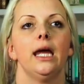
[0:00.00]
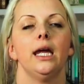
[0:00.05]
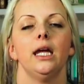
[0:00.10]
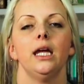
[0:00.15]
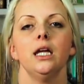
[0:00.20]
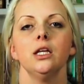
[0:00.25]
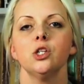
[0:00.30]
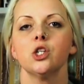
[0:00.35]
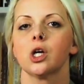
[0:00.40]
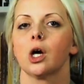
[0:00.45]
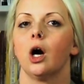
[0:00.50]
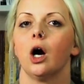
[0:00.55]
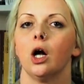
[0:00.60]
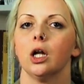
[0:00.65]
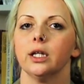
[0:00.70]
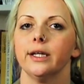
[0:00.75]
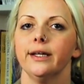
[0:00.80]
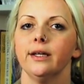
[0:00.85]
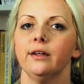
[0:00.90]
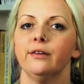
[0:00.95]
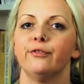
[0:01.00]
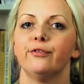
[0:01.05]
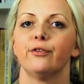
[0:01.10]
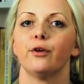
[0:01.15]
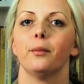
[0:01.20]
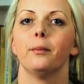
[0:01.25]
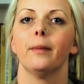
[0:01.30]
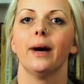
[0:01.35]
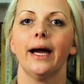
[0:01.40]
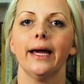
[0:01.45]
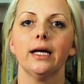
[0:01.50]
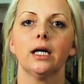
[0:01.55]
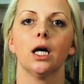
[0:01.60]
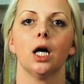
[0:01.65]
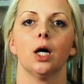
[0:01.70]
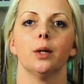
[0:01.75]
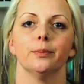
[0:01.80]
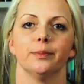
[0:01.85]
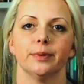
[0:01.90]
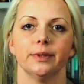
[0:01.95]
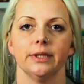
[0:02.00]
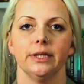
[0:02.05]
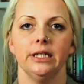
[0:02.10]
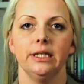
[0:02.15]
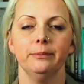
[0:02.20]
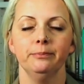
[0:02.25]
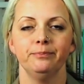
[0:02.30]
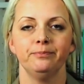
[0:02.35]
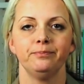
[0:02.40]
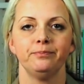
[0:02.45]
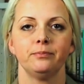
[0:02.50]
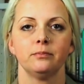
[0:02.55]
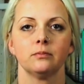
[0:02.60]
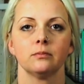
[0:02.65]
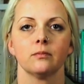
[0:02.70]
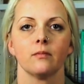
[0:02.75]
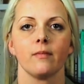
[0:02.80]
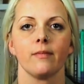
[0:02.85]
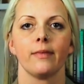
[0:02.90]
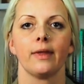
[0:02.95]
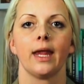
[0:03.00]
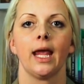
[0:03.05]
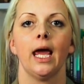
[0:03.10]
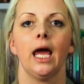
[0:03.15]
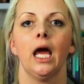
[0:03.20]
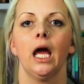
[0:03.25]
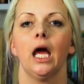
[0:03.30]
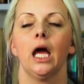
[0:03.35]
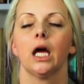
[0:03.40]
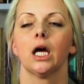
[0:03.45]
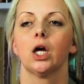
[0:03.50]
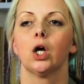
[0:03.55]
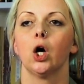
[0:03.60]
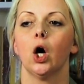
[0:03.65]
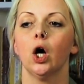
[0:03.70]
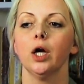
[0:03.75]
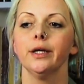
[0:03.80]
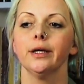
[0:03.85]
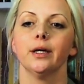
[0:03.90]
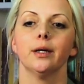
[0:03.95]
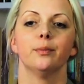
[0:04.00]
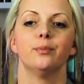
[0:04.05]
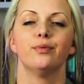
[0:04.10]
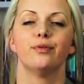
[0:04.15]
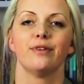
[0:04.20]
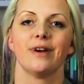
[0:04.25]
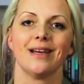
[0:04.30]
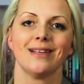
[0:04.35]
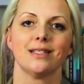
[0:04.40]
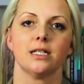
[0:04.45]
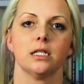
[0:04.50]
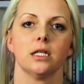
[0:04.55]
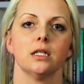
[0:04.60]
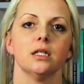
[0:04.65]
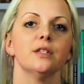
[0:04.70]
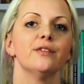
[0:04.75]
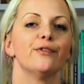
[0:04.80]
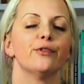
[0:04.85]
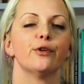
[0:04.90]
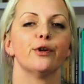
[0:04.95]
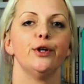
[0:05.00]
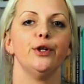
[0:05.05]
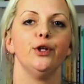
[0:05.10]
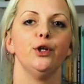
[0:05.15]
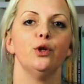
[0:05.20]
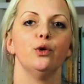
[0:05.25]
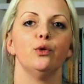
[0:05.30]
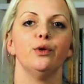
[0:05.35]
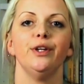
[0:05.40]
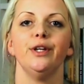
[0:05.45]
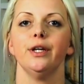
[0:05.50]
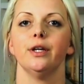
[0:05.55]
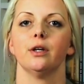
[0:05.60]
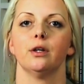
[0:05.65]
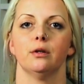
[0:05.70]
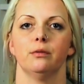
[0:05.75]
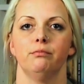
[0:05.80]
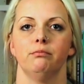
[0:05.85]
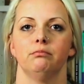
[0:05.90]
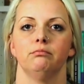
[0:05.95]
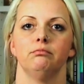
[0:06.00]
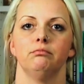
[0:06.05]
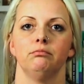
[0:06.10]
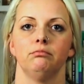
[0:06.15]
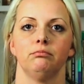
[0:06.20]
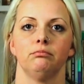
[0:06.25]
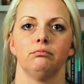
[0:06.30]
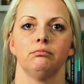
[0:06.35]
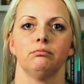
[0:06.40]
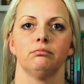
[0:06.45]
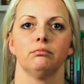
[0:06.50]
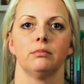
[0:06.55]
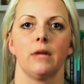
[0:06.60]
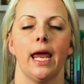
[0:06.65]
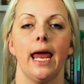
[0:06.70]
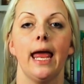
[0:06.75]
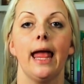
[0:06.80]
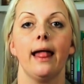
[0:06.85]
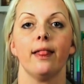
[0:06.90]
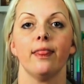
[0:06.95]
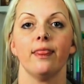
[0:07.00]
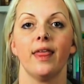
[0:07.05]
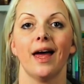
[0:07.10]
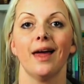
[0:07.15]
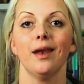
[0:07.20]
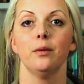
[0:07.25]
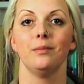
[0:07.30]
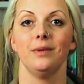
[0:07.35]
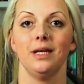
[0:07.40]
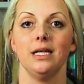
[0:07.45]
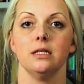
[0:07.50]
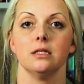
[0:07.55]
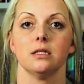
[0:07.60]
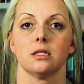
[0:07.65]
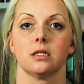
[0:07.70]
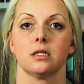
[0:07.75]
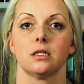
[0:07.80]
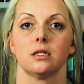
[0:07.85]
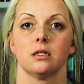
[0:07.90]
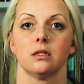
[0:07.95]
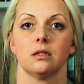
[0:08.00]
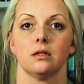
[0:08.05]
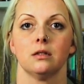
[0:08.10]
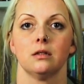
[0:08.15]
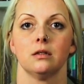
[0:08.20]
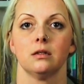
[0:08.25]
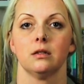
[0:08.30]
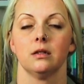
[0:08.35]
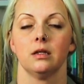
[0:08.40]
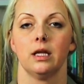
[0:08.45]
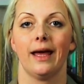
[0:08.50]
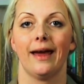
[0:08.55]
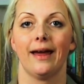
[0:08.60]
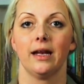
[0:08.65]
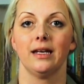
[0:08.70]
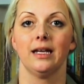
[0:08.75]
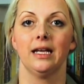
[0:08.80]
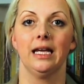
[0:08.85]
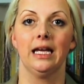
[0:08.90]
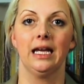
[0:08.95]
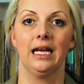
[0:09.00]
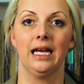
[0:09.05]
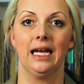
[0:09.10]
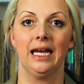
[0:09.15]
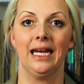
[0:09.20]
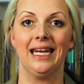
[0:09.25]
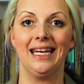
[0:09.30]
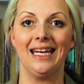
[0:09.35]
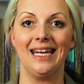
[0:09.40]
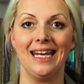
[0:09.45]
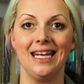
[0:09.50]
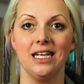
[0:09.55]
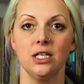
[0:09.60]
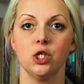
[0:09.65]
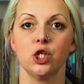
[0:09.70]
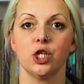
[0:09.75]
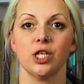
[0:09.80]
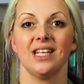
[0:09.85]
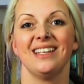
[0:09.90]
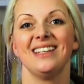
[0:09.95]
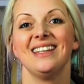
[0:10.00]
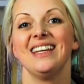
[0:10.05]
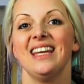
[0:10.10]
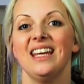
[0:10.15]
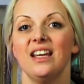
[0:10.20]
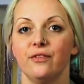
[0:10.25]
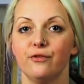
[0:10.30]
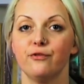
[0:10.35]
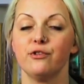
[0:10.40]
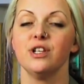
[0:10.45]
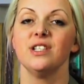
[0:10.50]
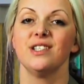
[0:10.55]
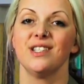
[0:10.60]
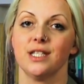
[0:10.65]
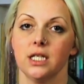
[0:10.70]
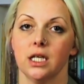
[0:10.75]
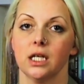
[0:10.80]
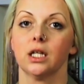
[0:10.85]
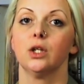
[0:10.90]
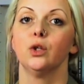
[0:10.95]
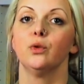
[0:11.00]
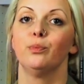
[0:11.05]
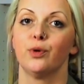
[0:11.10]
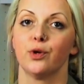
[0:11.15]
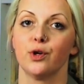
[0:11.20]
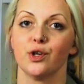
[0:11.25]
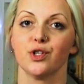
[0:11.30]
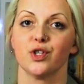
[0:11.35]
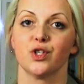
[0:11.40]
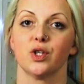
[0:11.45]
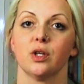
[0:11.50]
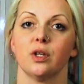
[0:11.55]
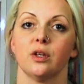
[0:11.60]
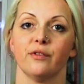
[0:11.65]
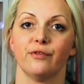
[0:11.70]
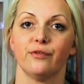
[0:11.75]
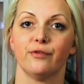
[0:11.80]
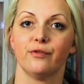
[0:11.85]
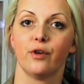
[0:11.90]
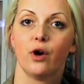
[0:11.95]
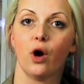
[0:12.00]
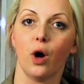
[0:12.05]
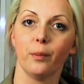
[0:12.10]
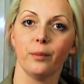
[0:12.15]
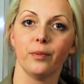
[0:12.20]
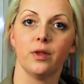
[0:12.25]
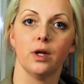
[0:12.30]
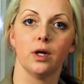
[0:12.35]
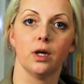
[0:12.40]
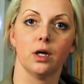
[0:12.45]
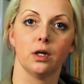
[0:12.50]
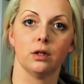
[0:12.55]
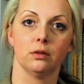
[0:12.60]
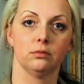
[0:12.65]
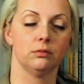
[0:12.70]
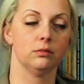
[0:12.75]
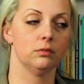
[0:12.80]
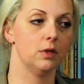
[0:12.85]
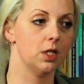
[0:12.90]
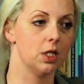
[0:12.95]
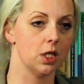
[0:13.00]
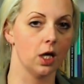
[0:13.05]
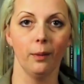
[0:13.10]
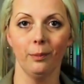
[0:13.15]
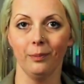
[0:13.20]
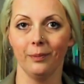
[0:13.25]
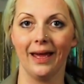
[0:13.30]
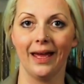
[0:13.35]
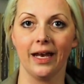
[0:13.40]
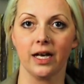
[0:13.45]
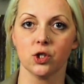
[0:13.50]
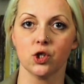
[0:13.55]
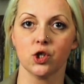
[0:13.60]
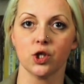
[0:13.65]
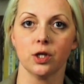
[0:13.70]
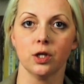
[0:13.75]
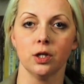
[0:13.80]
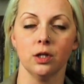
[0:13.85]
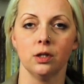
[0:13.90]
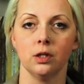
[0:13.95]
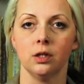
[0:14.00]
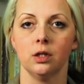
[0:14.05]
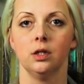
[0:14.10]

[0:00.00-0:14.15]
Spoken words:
each colleague from my company got a present for New Year. That means that each and every single person, from the top manager